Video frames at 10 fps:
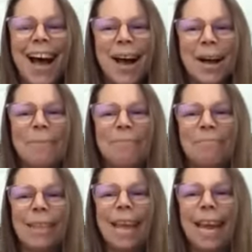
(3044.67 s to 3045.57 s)

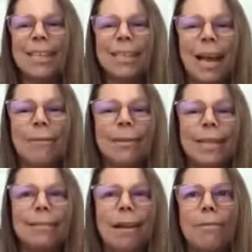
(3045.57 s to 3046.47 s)
And I
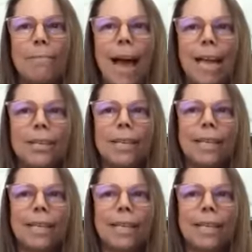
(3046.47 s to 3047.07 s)
really love the patches,